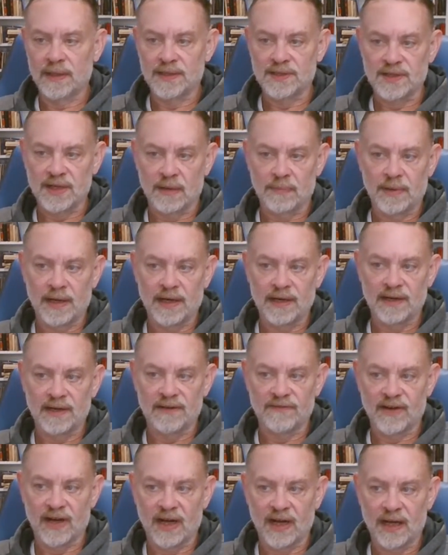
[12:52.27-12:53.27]
This
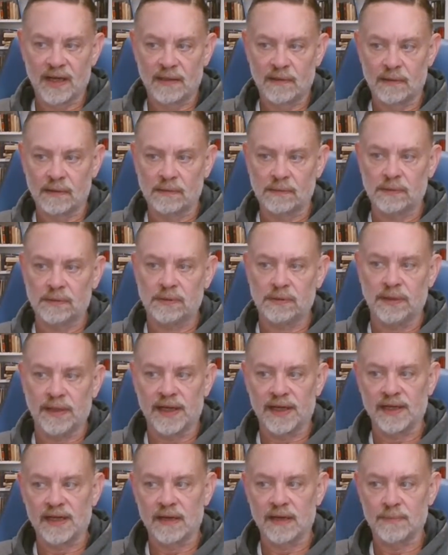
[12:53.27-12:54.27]
eminent divine
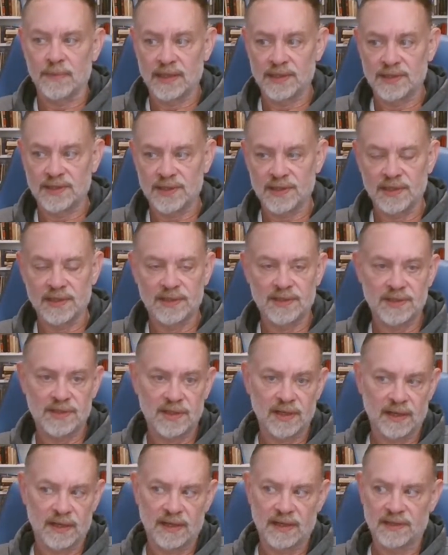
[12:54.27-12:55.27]
had commenced his
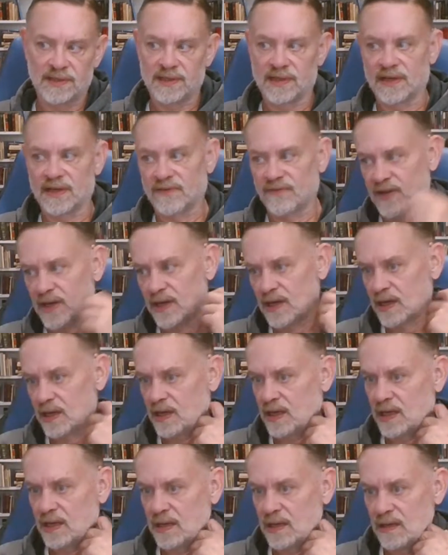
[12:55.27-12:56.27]
studies in
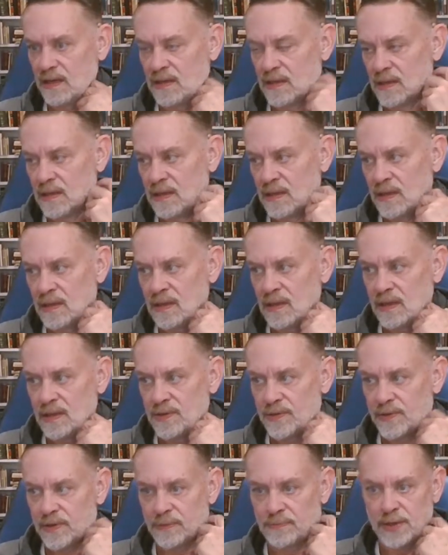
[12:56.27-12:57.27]
divinity
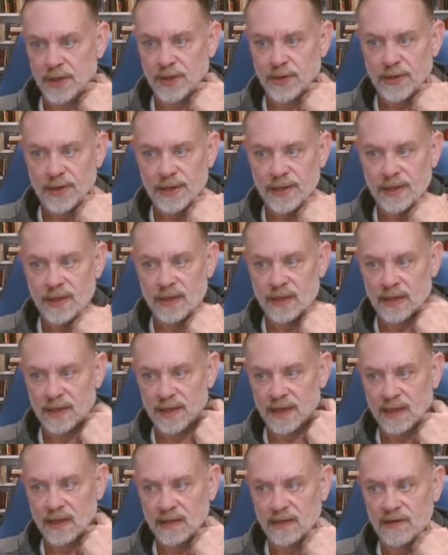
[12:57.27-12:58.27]
under a Puritan
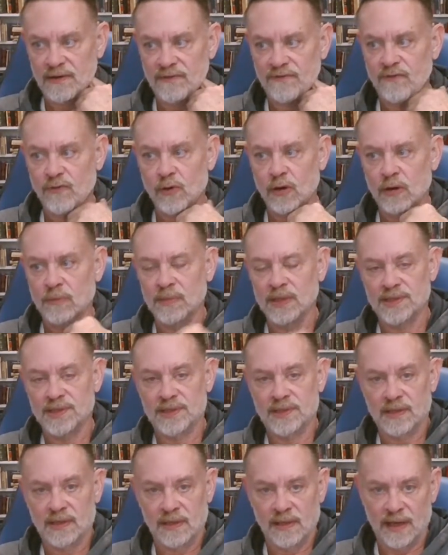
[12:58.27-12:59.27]
and
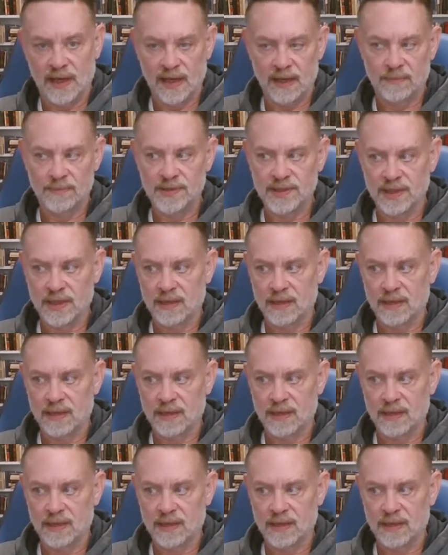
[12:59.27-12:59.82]
nonconformist named